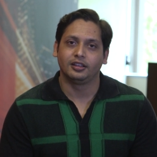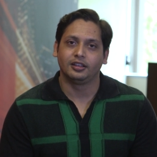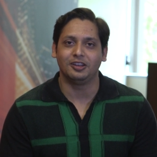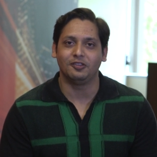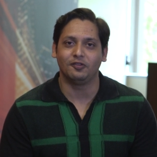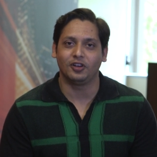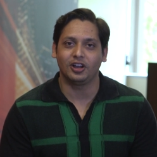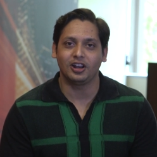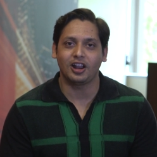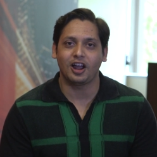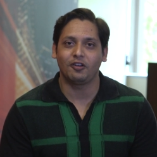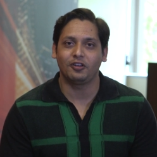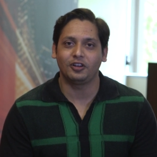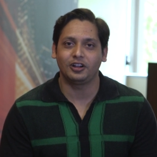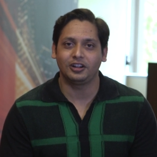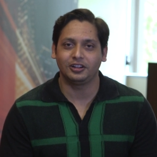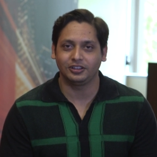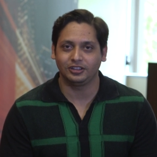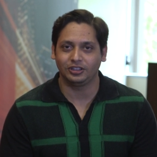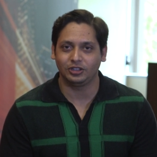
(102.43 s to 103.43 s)
In one
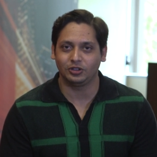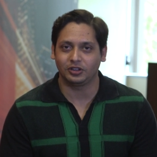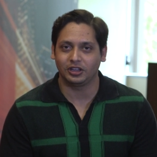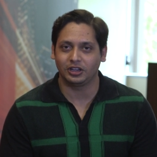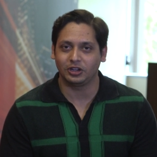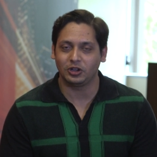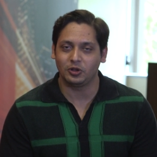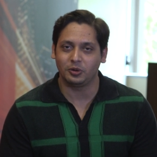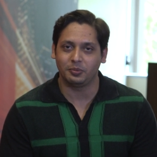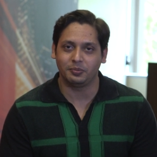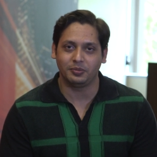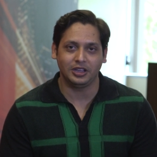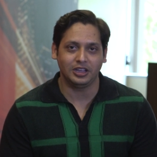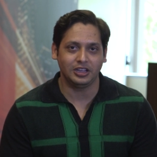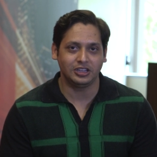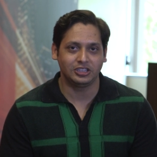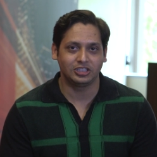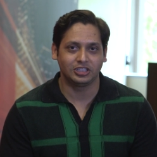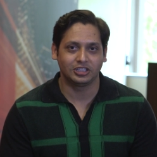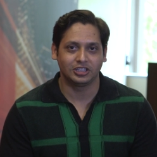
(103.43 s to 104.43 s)
hour, you can go to
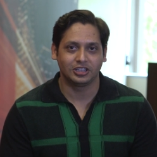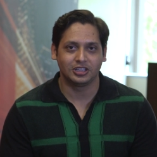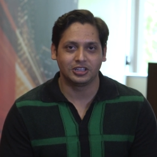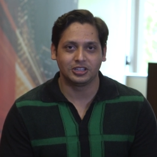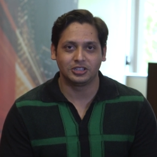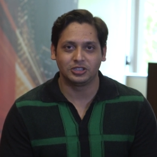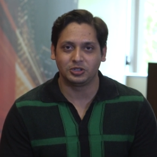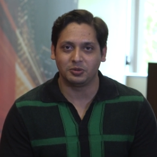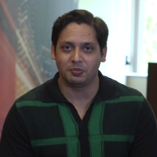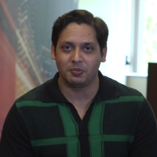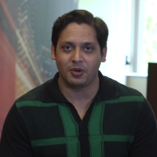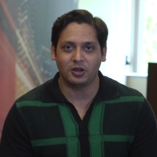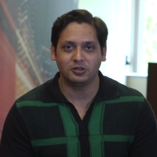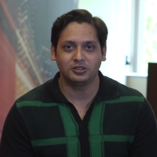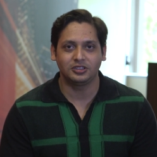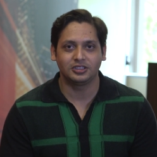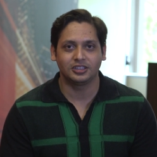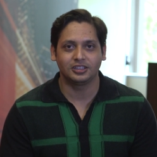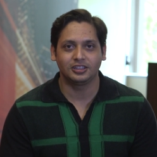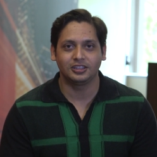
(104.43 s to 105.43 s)
beach, to
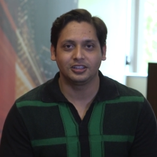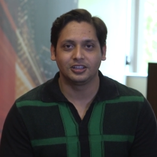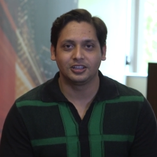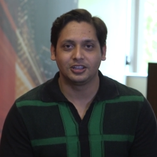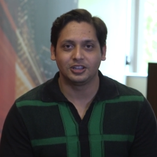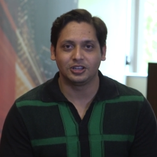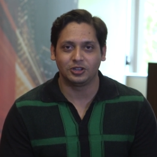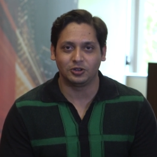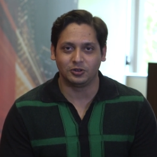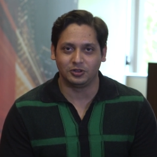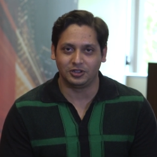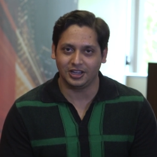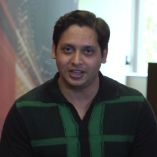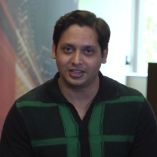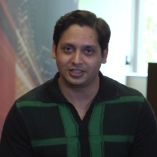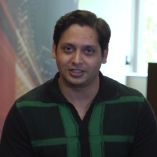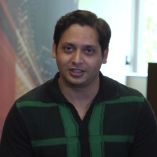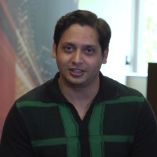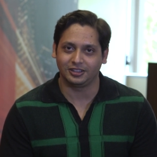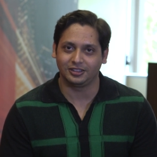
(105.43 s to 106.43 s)
mountain, to
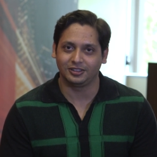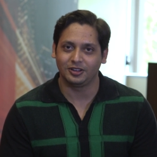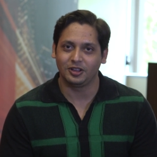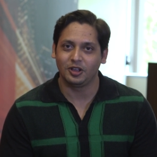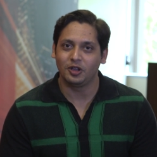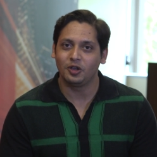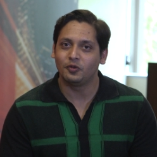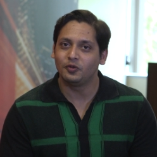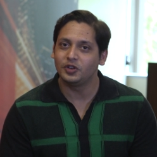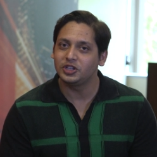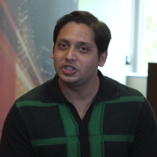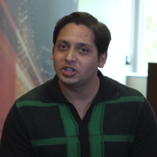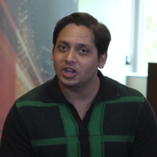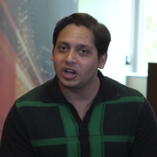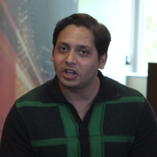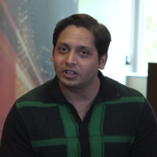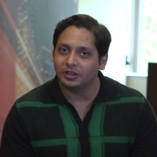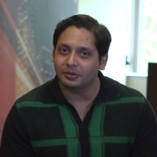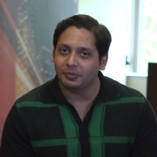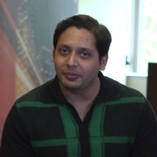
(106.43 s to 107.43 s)
desert. Which
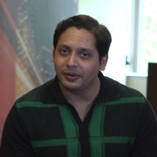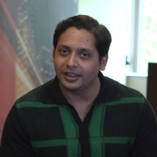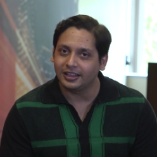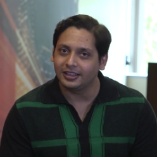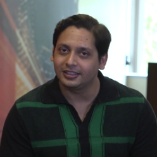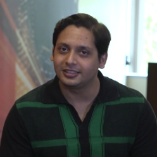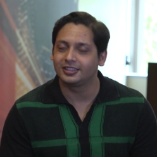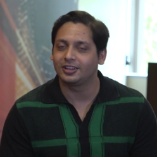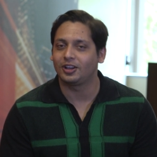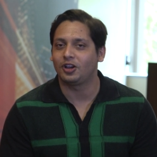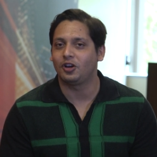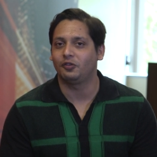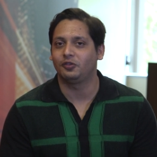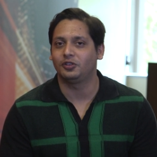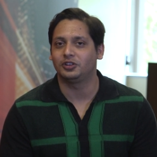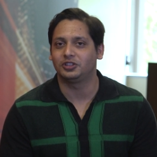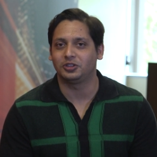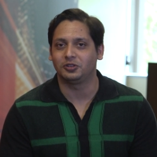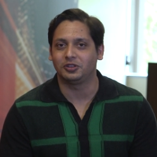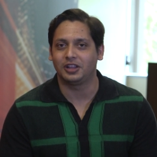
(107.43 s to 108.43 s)
other place
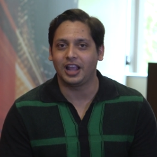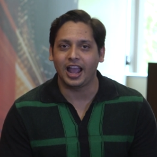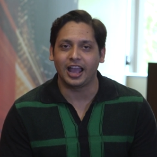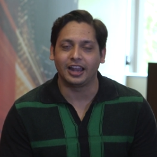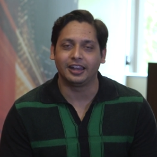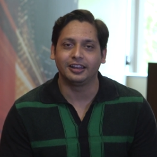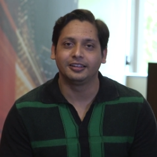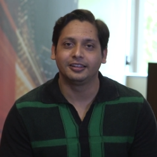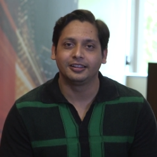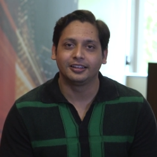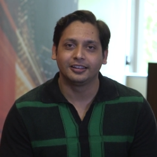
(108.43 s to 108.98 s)
offers you that?